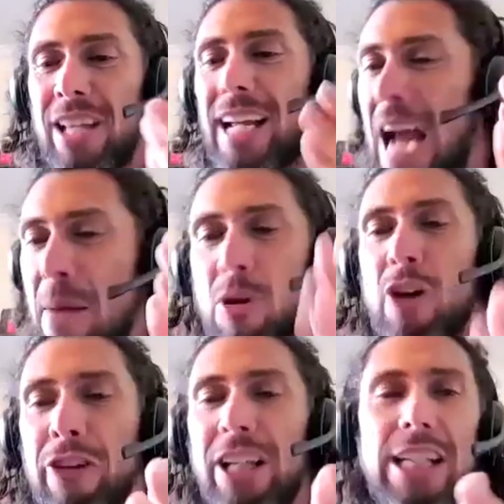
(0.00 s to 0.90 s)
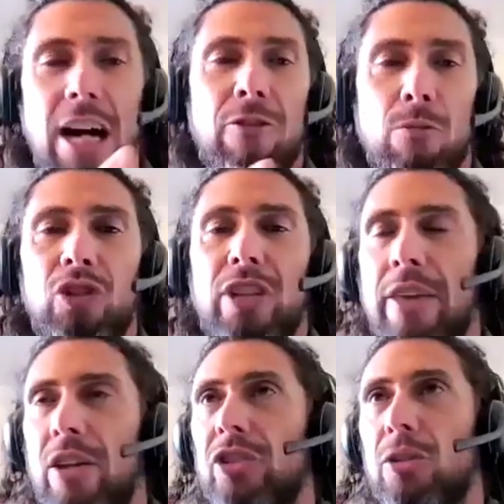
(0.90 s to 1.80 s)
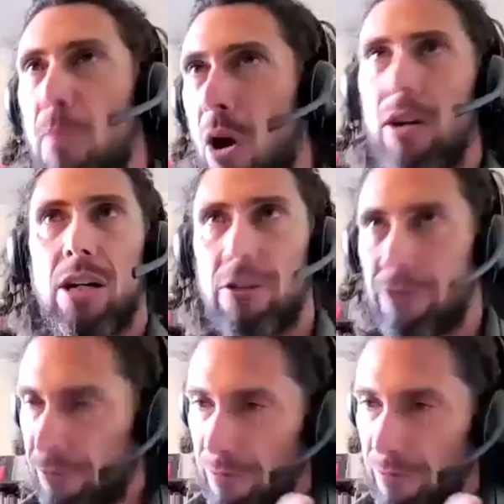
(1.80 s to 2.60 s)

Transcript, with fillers: Like I'm perfectly comfortable saying this is part of